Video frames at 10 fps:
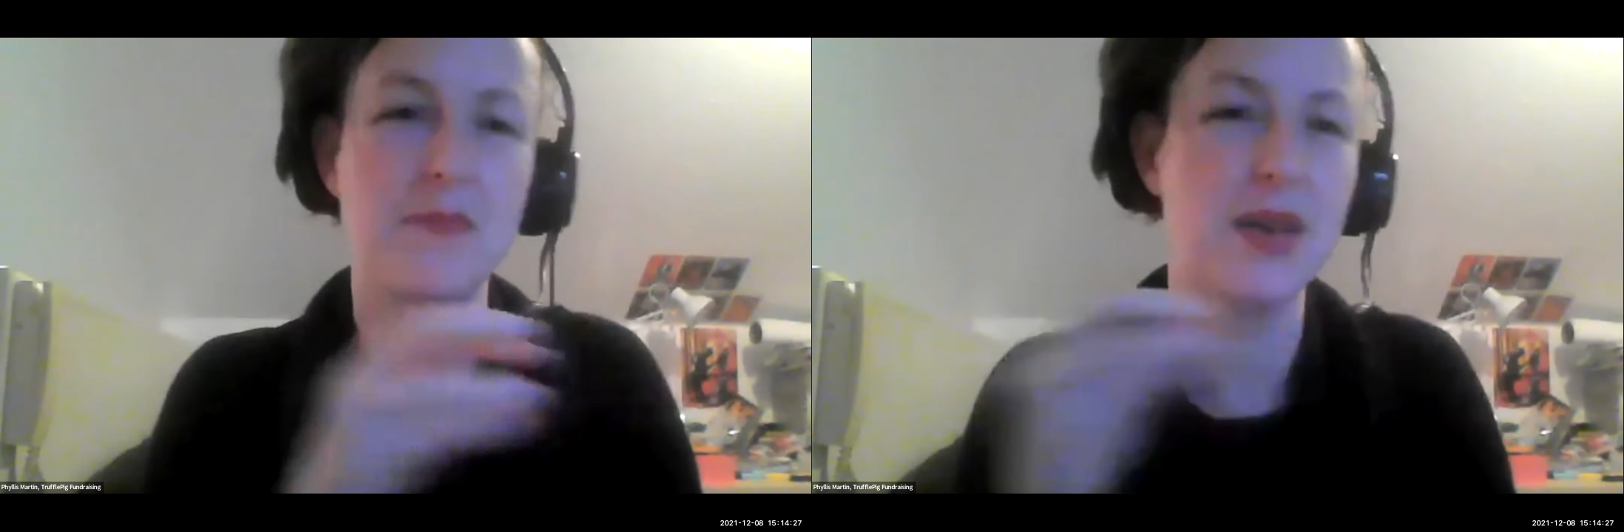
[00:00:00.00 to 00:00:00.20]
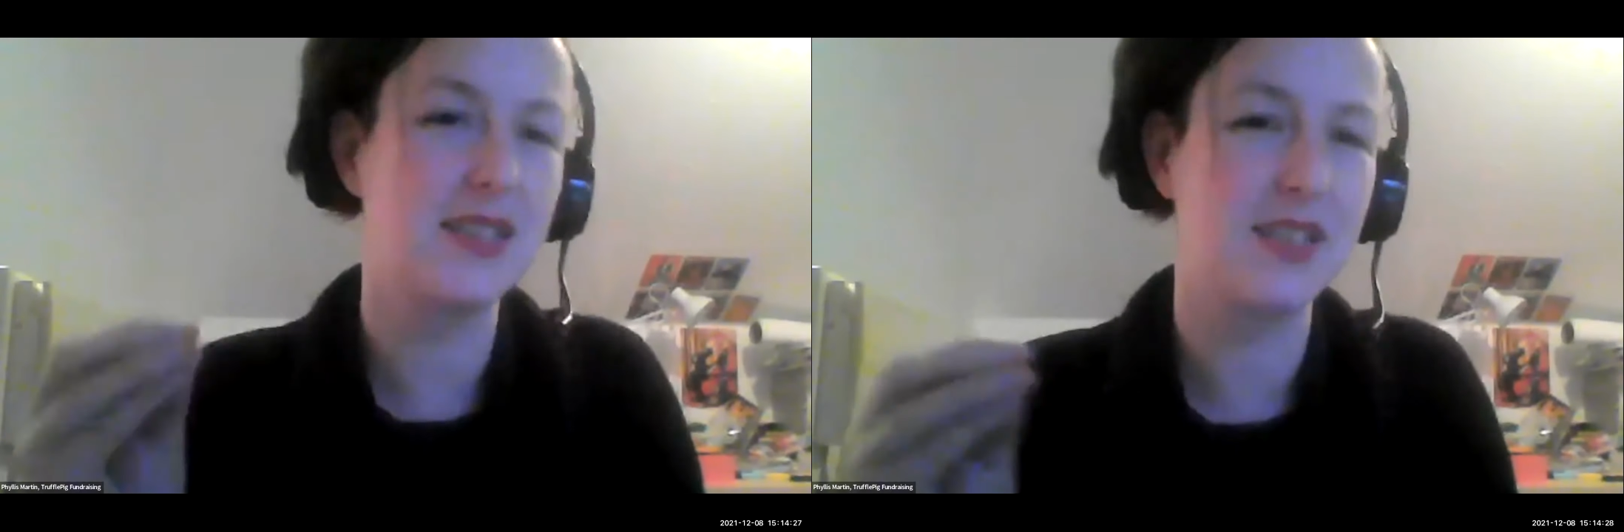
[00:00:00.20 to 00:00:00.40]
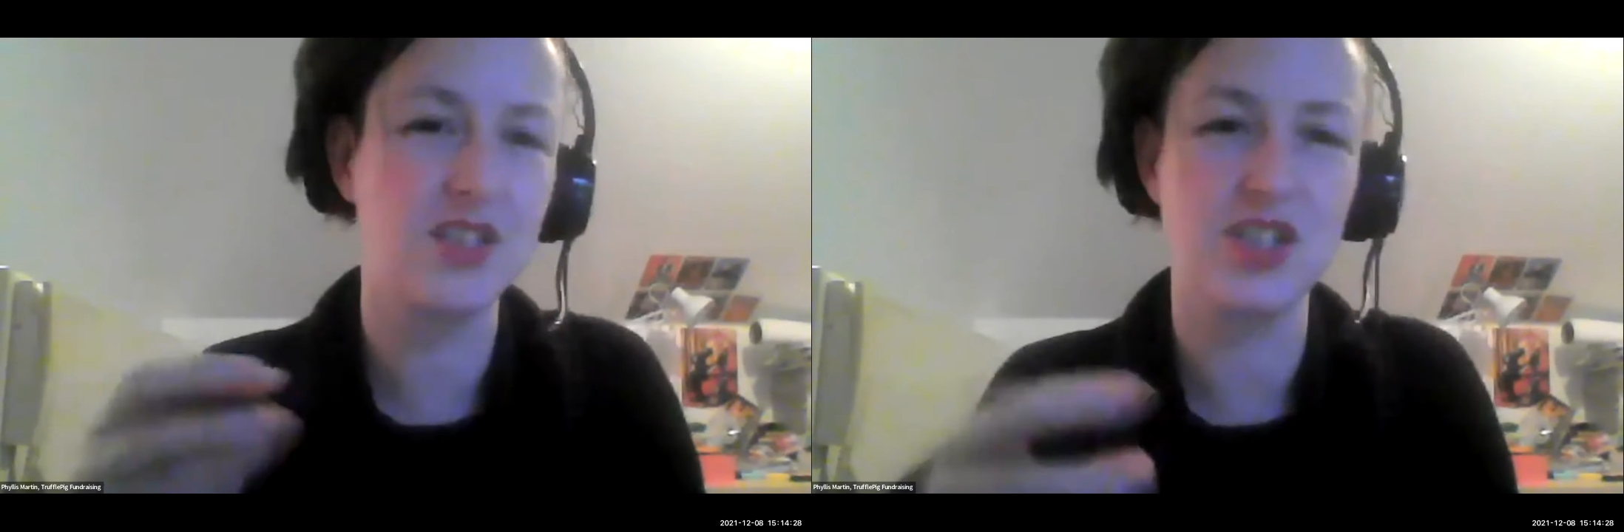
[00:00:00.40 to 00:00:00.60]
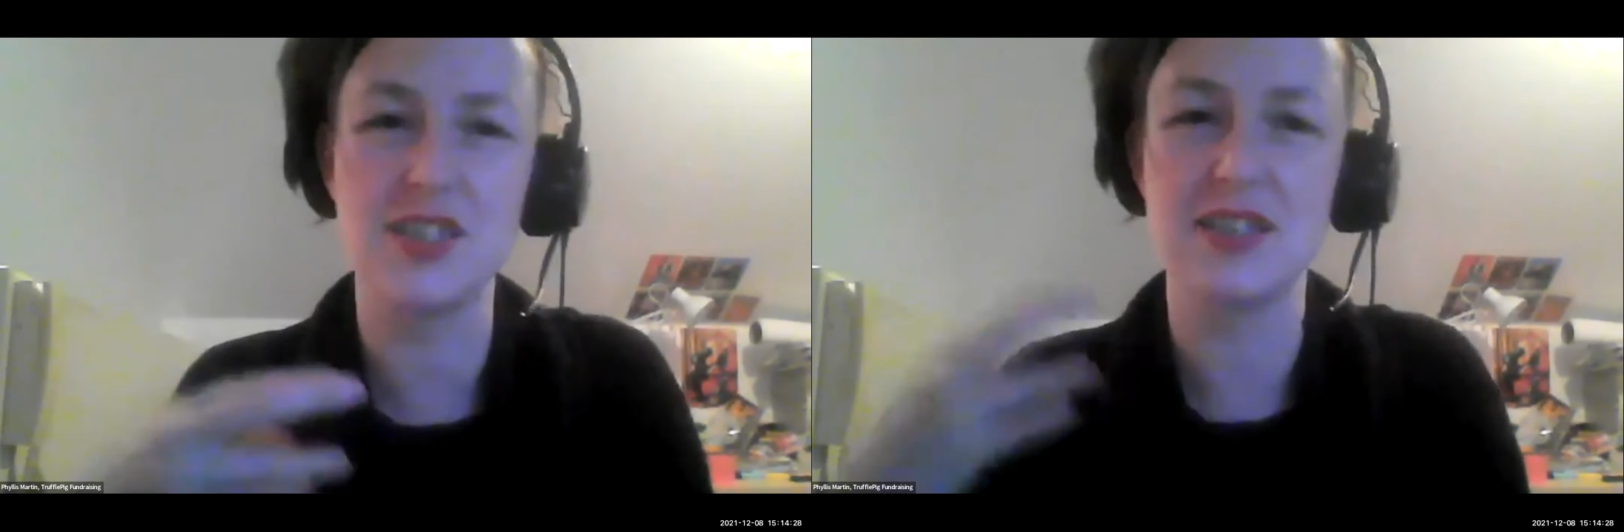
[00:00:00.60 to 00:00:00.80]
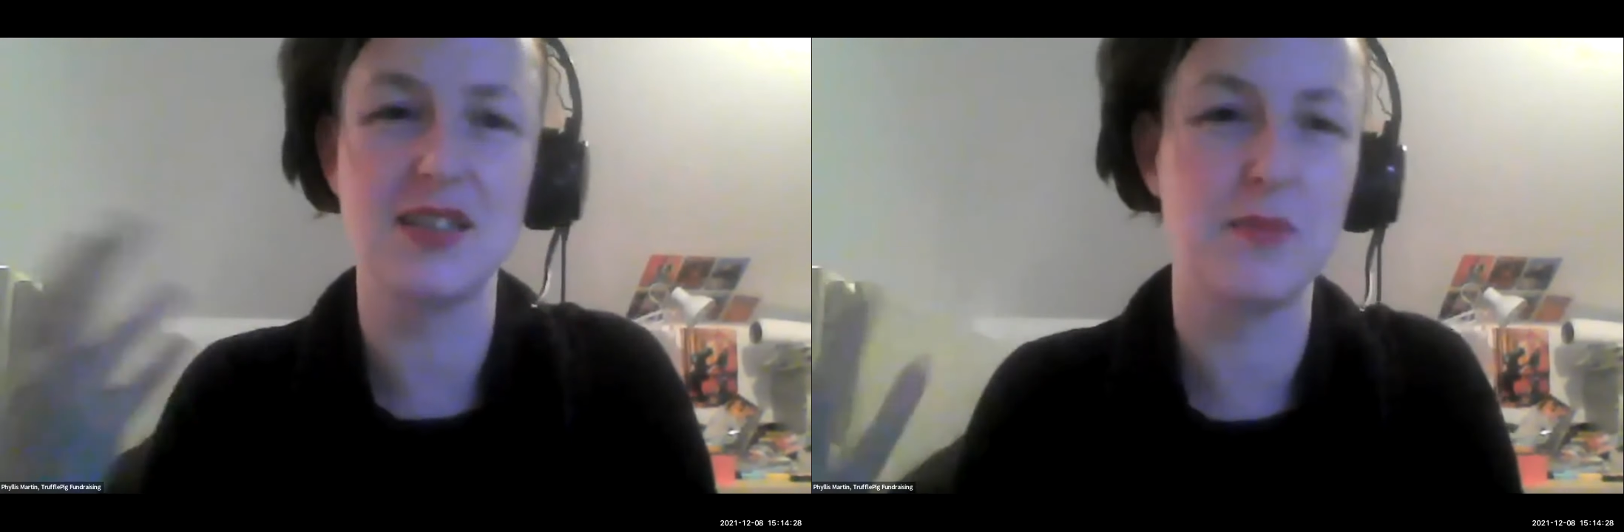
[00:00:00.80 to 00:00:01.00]
amazing
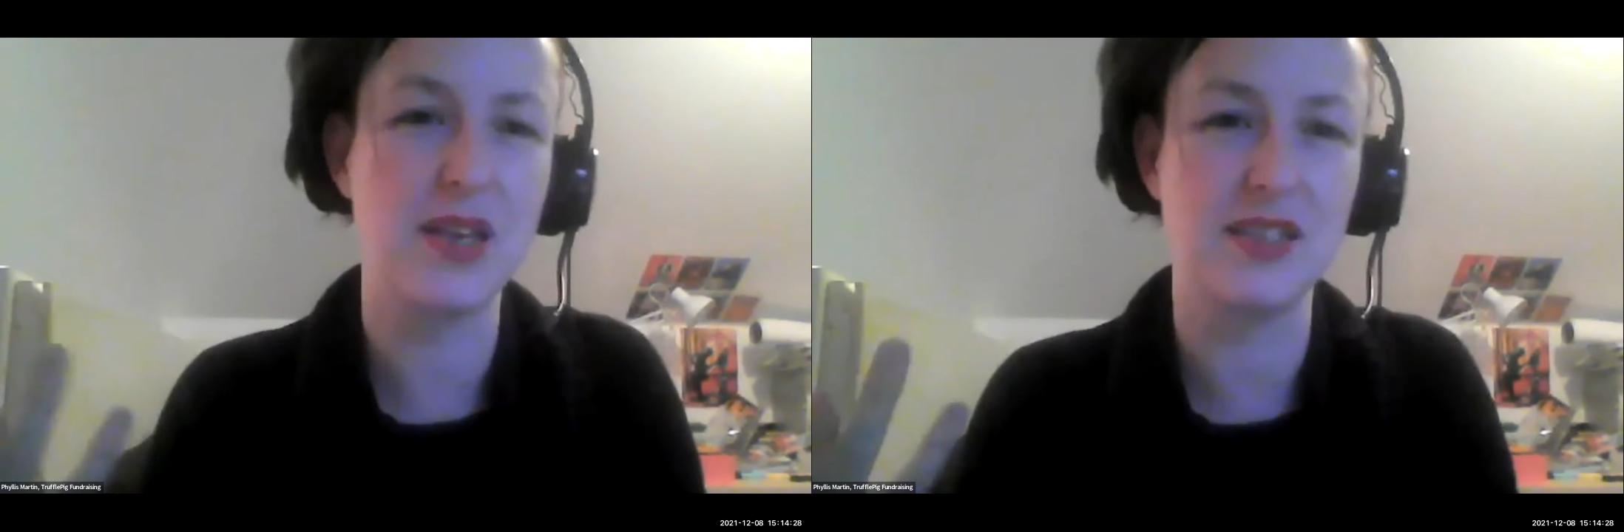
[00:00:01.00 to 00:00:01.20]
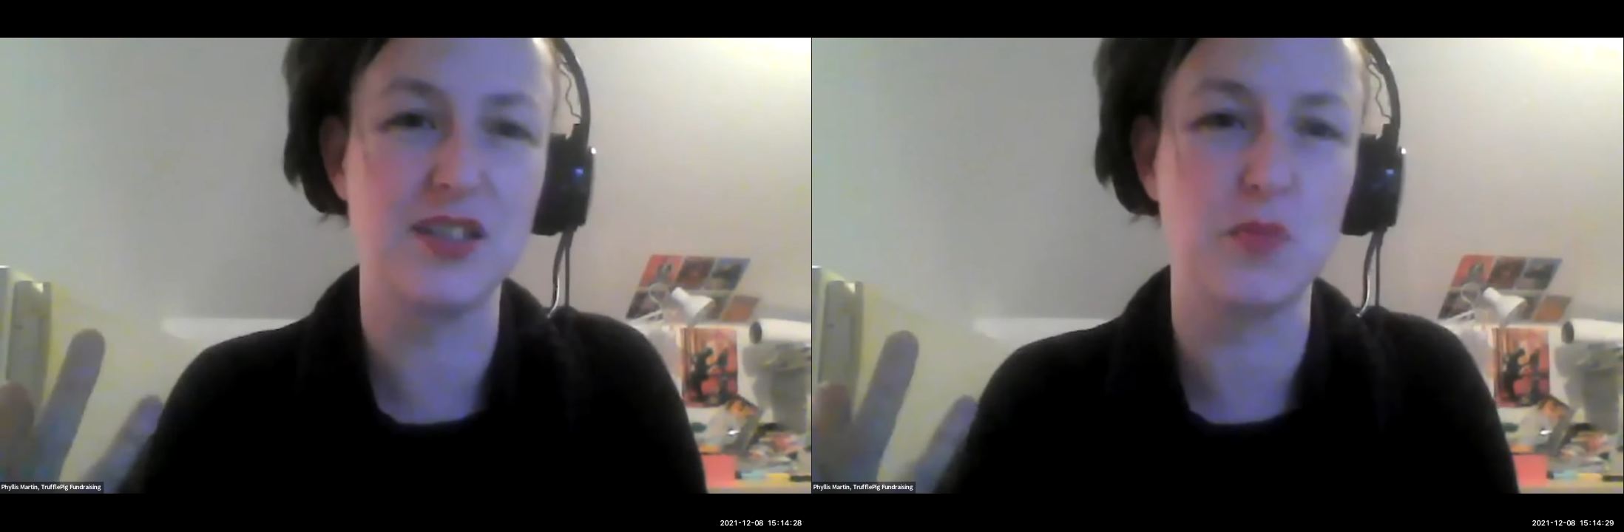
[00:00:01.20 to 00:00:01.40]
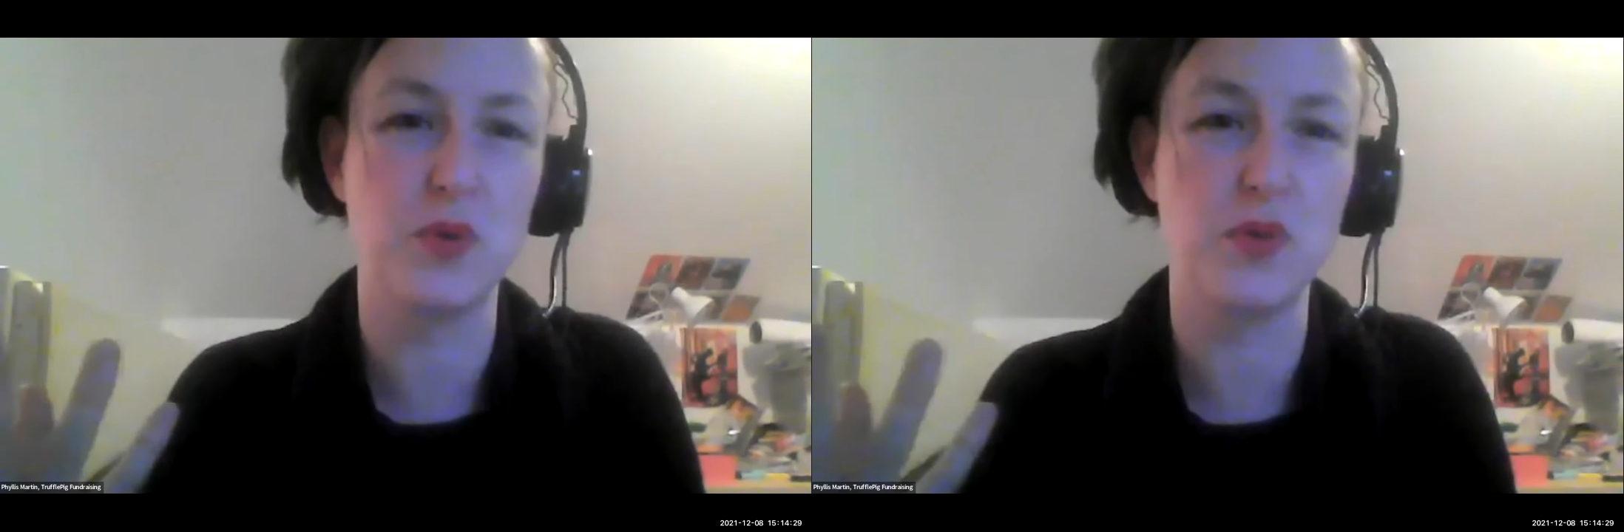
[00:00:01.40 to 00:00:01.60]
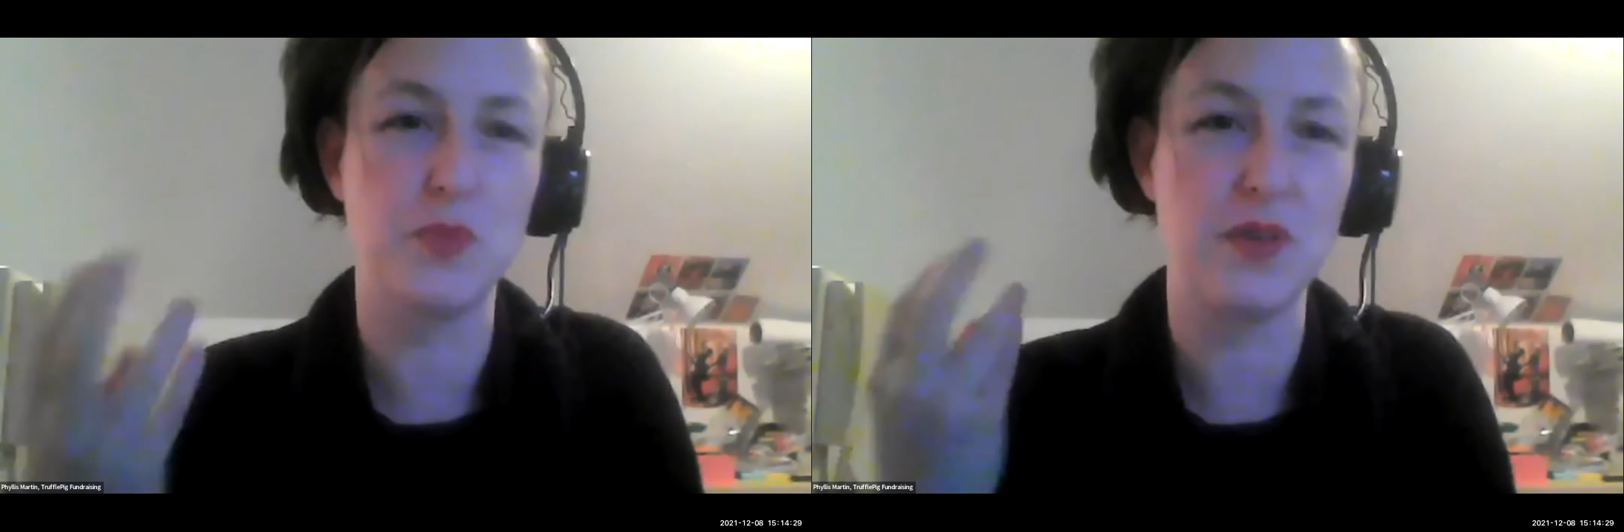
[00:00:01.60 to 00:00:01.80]
logistics and amazing supporters,